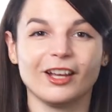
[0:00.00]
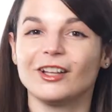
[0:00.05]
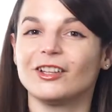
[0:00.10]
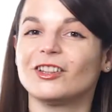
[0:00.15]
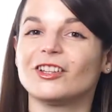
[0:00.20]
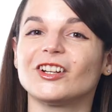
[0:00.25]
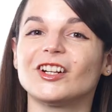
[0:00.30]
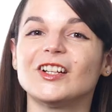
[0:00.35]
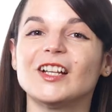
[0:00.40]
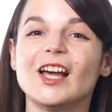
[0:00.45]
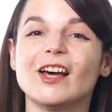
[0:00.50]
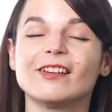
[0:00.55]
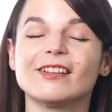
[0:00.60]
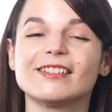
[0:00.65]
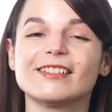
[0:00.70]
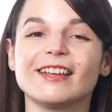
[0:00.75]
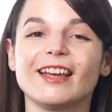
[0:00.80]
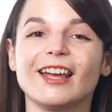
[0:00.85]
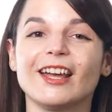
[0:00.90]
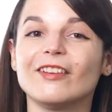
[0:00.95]
Learn how to
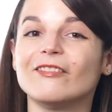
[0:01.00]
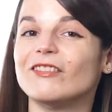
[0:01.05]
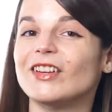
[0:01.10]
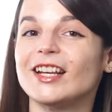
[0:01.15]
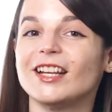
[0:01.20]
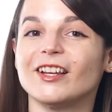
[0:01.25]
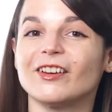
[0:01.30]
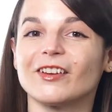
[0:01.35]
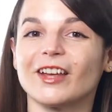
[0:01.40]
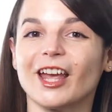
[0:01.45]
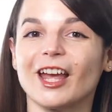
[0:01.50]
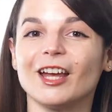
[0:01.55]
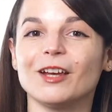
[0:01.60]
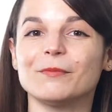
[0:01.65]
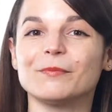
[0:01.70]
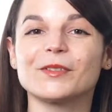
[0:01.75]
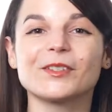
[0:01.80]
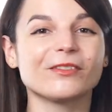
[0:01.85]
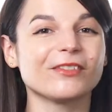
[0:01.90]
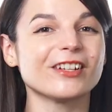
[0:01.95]
say video
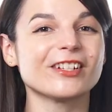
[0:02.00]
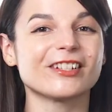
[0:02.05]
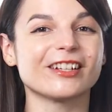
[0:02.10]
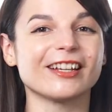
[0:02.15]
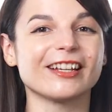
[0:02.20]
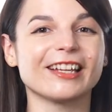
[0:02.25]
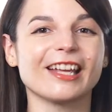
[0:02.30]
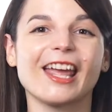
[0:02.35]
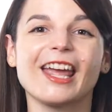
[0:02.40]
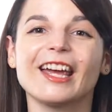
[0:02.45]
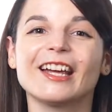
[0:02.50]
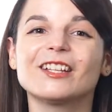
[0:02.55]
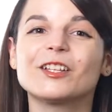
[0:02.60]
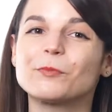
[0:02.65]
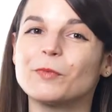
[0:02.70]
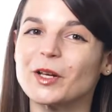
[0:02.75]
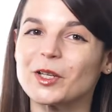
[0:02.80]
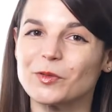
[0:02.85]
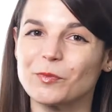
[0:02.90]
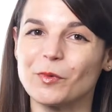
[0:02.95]
games, fishing, and
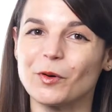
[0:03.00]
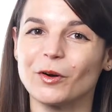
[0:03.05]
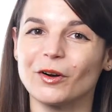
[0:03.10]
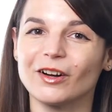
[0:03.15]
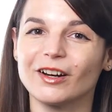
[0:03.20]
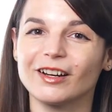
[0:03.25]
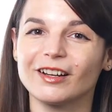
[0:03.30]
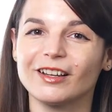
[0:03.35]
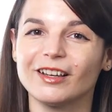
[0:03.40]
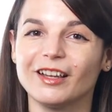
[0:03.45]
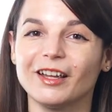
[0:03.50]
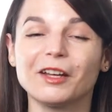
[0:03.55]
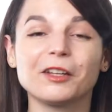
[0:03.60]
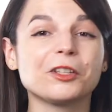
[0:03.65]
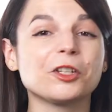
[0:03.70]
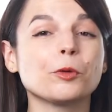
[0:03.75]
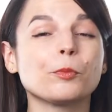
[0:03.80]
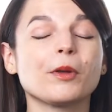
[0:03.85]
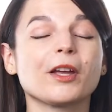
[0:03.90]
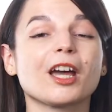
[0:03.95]
much more.
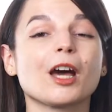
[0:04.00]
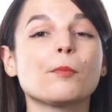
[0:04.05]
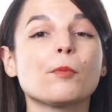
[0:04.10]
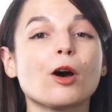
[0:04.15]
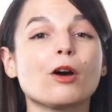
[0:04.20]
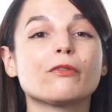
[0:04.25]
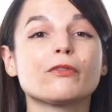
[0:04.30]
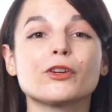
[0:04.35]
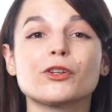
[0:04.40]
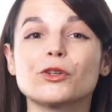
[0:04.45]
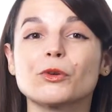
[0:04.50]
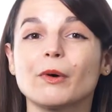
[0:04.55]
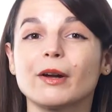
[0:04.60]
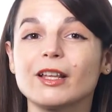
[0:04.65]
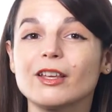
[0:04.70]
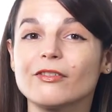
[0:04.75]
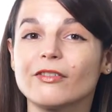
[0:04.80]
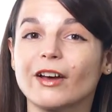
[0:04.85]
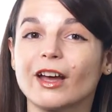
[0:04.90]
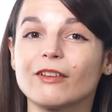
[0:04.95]
You'll pick up over
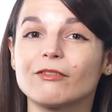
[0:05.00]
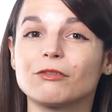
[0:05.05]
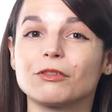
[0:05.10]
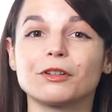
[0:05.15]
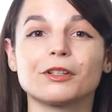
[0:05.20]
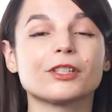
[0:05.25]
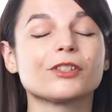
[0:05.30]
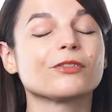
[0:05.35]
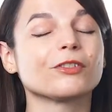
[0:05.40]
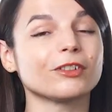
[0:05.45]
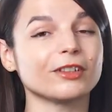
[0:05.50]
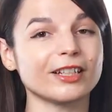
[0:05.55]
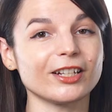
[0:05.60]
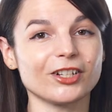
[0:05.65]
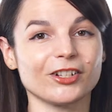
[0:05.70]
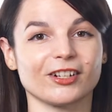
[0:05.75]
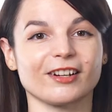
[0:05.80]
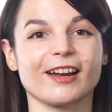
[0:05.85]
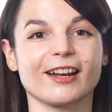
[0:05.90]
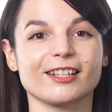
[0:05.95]
25 words for
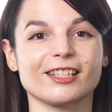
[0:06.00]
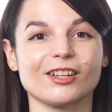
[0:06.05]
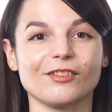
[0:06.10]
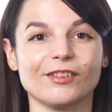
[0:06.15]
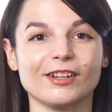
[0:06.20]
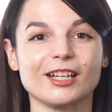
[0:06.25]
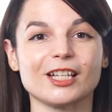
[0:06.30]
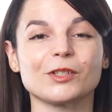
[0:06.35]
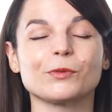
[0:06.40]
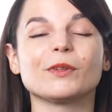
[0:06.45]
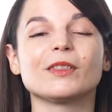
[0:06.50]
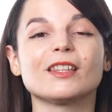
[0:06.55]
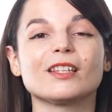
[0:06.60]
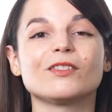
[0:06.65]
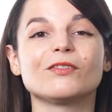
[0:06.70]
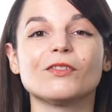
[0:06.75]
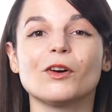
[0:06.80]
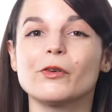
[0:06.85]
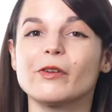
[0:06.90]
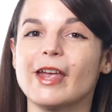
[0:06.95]
leisure activities with this
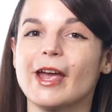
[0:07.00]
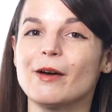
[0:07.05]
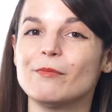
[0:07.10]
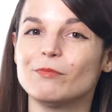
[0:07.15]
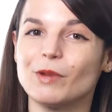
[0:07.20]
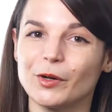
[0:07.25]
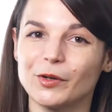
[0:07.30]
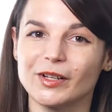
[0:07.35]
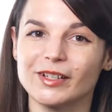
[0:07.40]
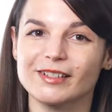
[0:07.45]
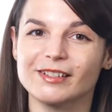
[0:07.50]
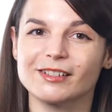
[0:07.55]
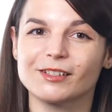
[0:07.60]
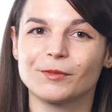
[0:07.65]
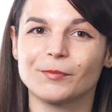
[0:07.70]
vocab bonus.